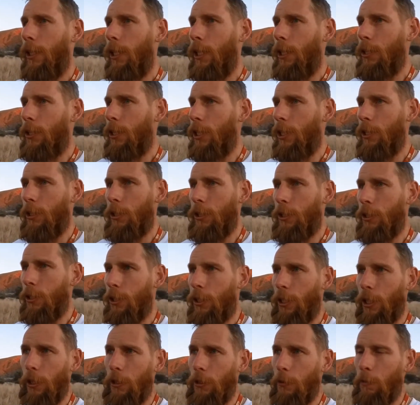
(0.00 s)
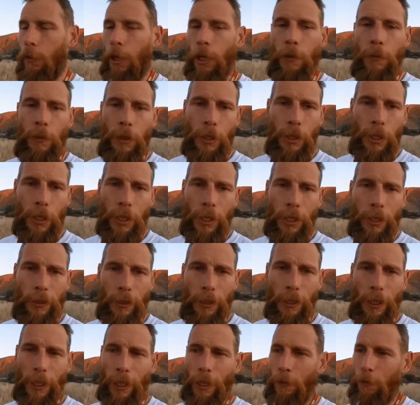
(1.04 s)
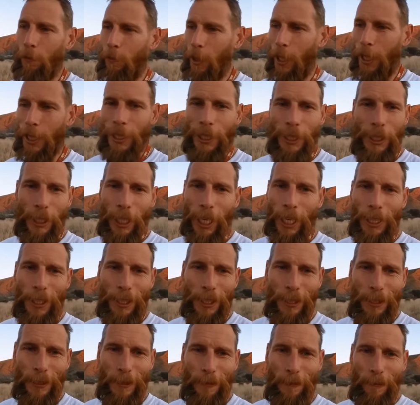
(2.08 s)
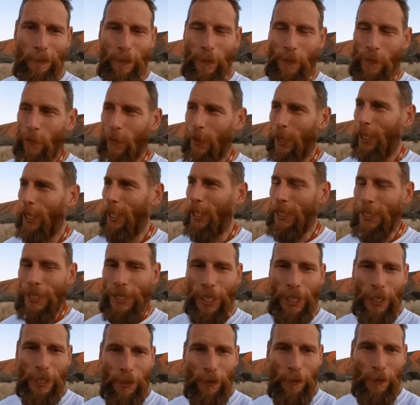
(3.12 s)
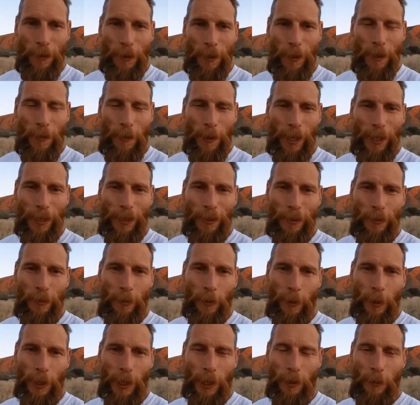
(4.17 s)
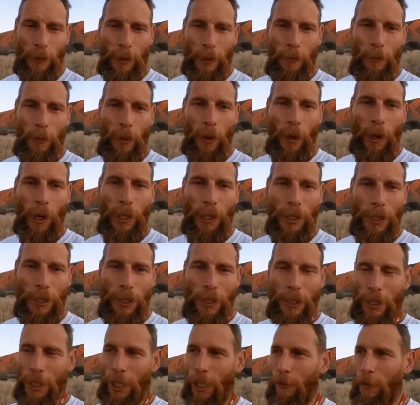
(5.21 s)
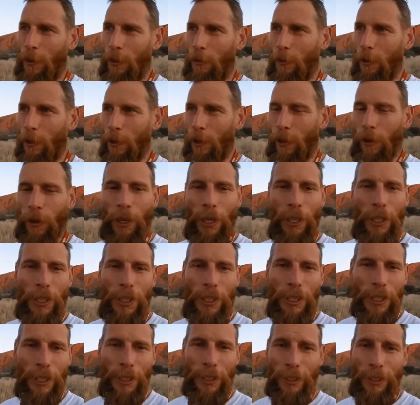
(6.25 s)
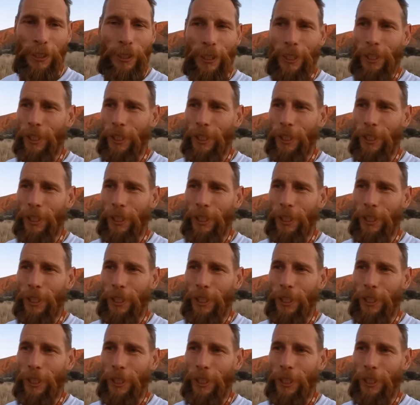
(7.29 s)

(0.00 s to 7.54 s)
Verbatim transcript: It's it's just those moments, you know. Bradley Jackson, his sense of humour, working with the miners, just some of the one-liners, and